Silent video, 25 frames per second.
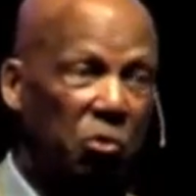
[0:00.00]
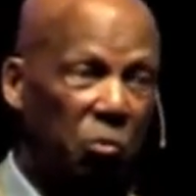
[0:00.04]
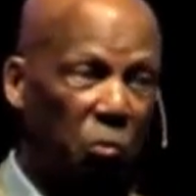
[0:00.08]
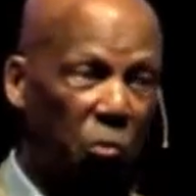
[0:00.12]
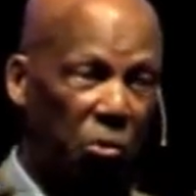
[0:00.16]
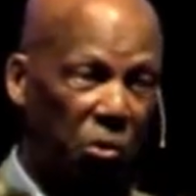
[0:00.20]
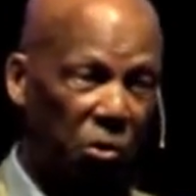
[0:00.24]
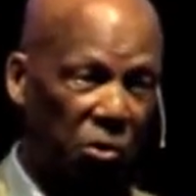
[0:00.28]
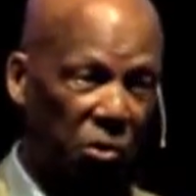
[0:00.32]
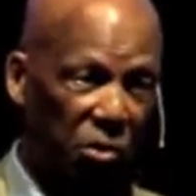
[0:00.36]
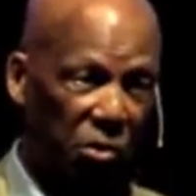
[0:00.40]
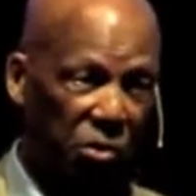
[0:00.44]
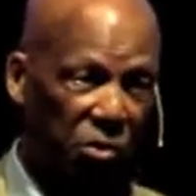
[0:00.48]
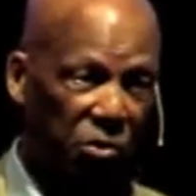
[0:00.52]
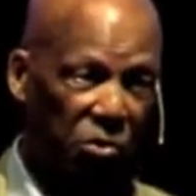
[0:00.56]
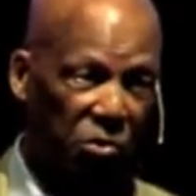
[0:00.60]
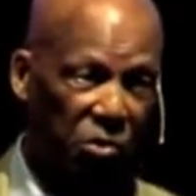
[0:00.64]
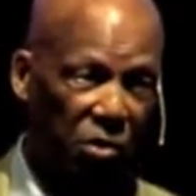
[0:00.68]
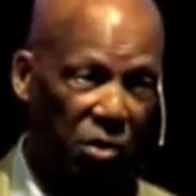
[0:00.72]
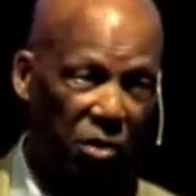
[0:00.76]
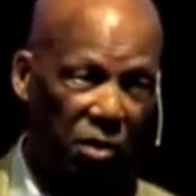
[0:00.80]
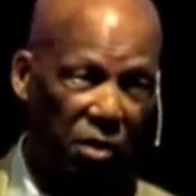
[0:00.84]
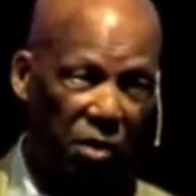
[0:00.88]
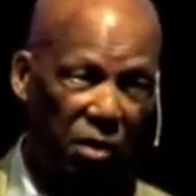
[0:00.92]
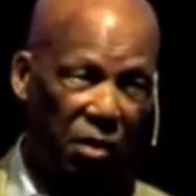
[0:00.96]
words
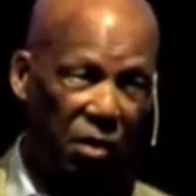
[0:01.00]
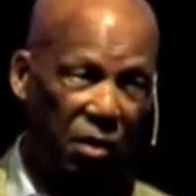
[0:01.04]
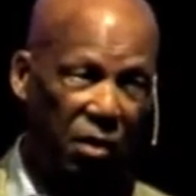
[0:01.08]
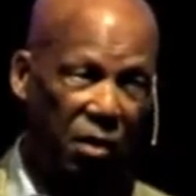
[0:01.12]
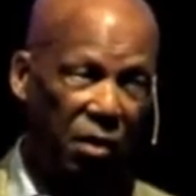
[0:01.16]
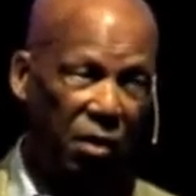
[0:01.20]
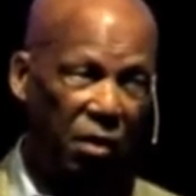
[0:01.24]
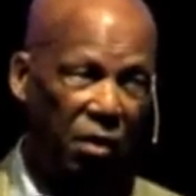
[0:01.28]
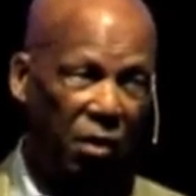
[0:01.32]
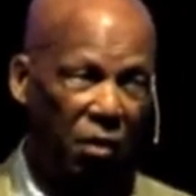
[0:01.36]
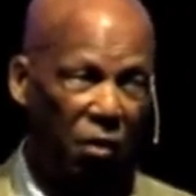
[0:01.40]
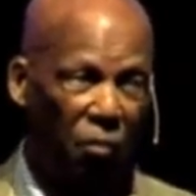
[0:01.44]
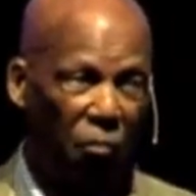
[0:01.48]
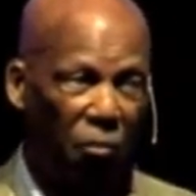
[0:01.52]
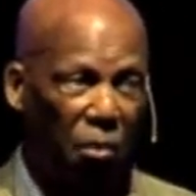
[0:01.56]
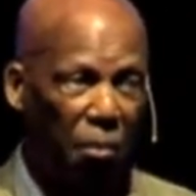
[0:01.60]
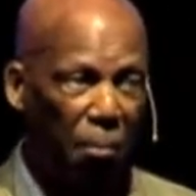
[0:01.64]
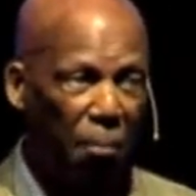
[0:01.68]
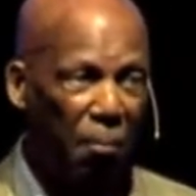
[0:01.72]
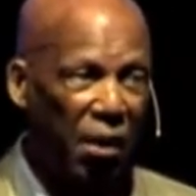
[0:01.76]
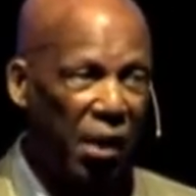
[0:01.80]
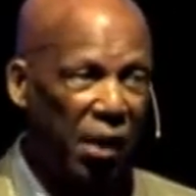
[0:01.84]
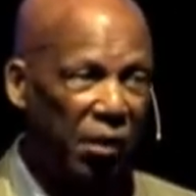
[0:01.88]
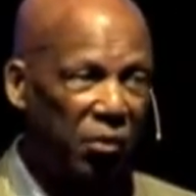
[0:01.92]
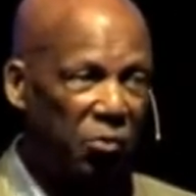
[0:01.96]
were
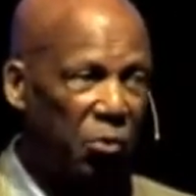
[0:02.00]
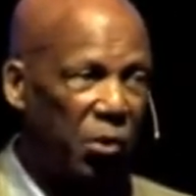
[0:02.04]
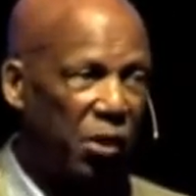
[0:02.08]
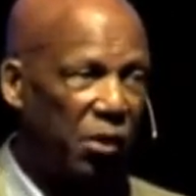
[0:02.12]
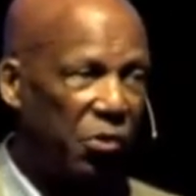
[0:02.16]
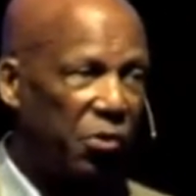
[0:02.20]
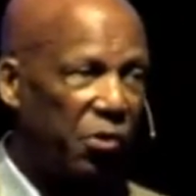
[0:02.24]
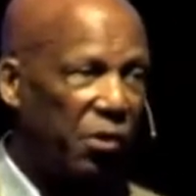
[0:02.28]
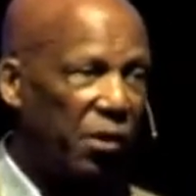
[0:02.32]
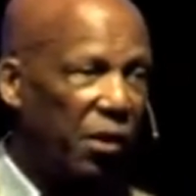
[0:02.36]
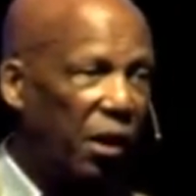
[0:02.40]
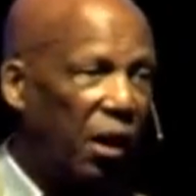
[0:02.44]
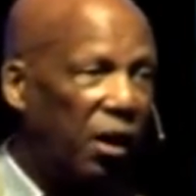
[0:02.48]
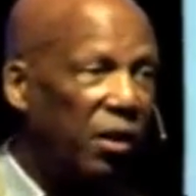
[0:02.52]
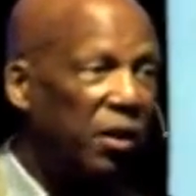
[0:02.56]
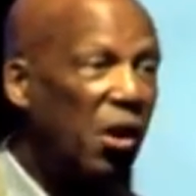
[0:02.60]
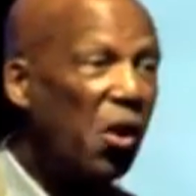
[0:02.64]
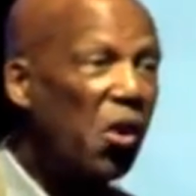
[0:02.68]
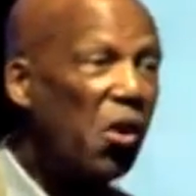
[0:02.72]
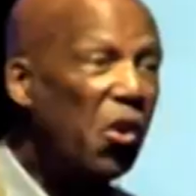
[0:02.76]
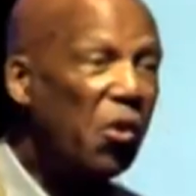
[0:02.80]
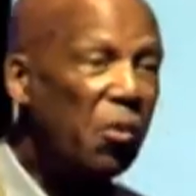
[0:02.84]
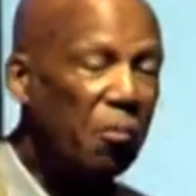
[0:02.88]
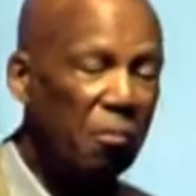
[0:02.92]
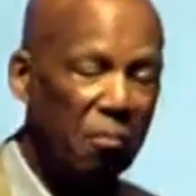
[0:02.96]
met with
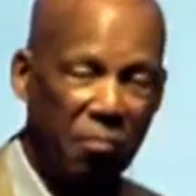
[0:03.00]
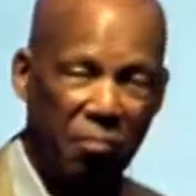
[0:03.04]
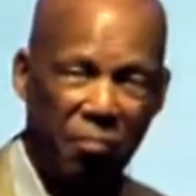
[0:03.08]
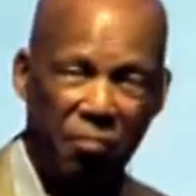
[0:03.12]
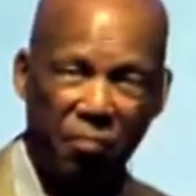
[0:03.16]
alarm.